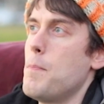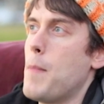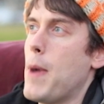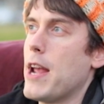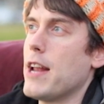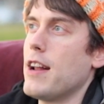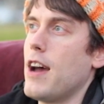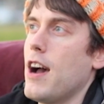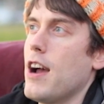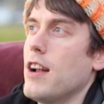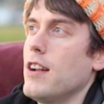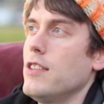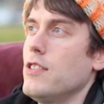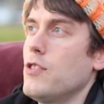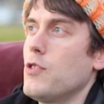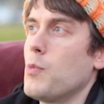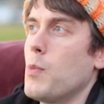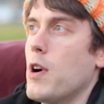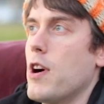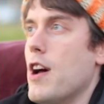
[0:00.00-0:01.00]
main island
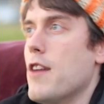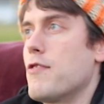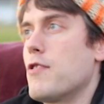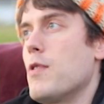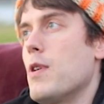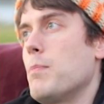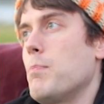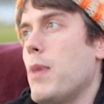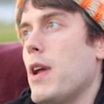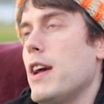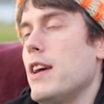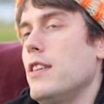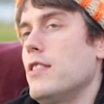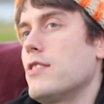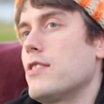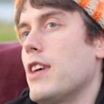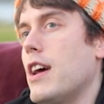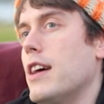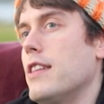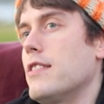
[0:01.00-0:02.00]
where everyone
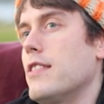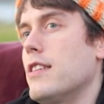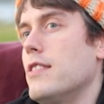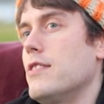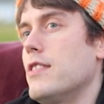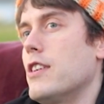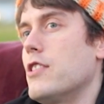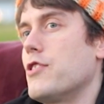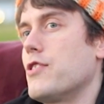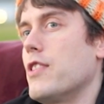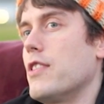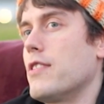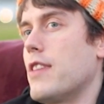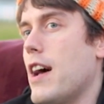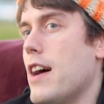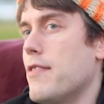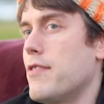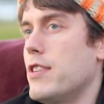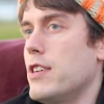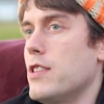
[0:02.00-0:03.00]
plays, and then there's the
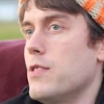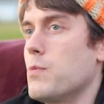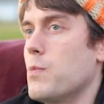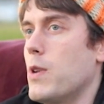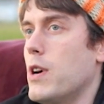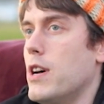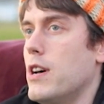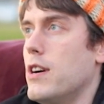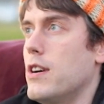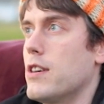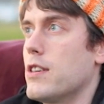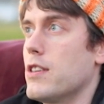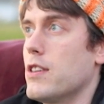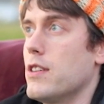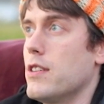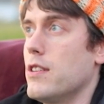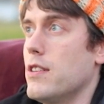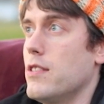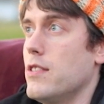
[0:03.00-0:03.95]
tavern where